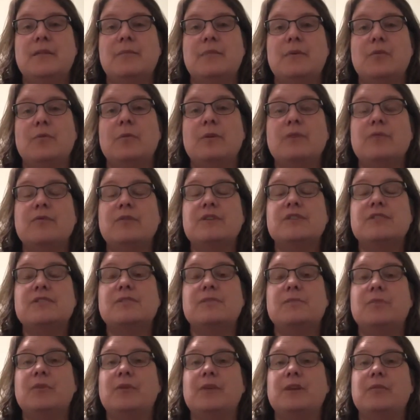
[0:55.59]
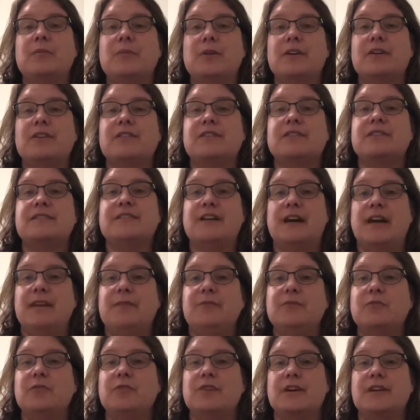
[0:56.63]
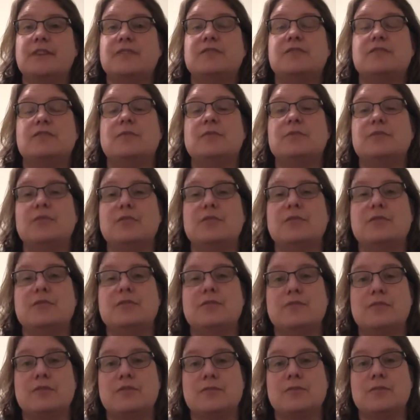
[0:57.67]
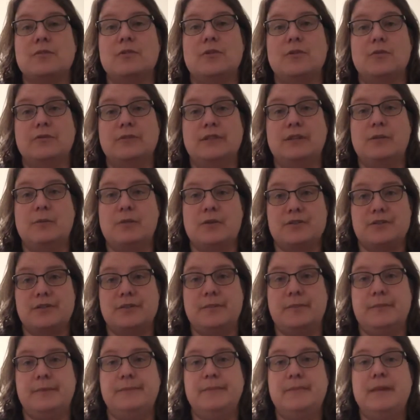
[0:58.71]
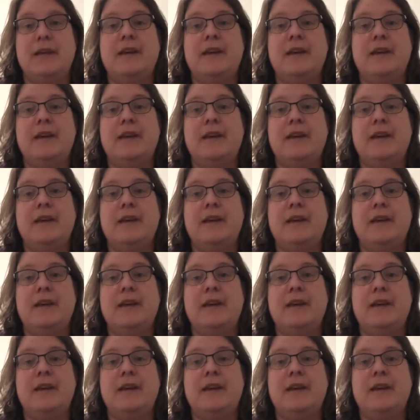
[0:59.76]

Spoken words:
But we've reached the point where it's time for us to return to virtual-only worship.